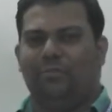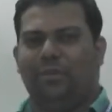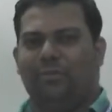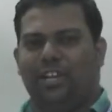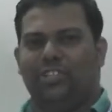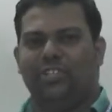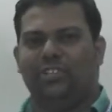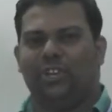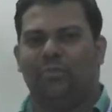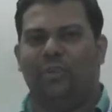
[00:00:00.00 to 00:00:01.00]

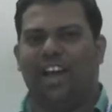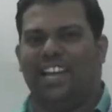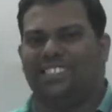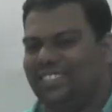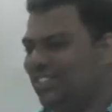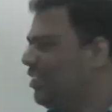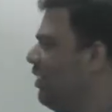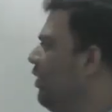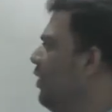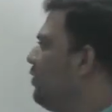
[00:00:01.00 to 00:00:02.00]
Preparations of acids.
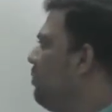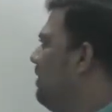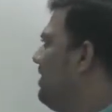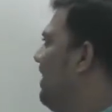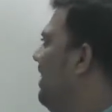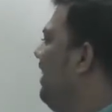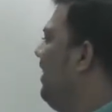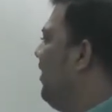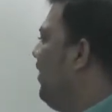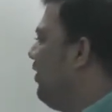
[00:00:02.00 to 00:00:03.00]
So
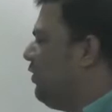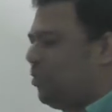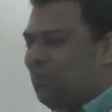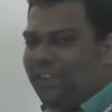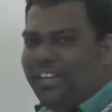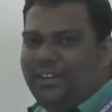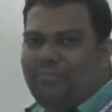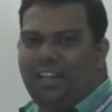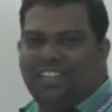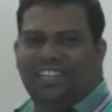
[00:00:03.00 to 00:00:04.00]
basically, so many
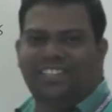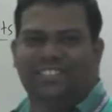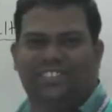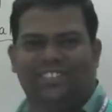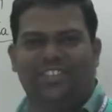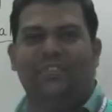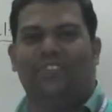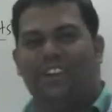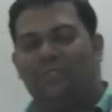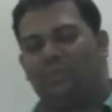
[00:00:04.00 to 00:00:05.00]
methods,
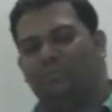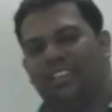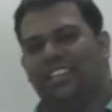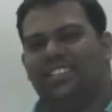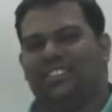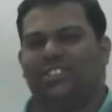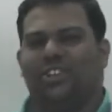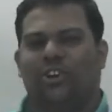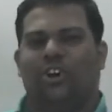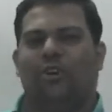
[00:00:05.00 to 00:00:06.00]
different methods
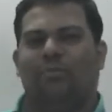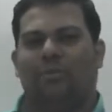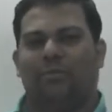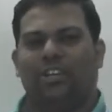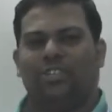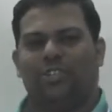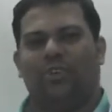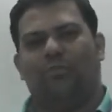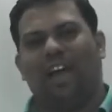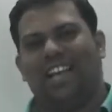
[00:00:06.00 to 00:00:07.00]
of preparation
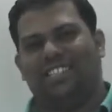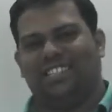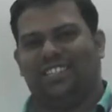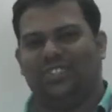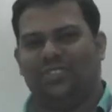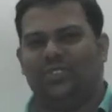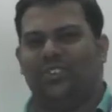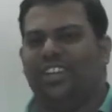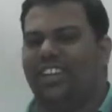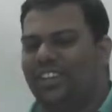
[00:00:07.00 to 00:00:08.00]
of acids.
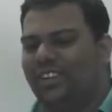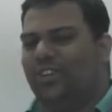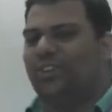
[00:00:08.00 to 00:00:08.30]
Okay.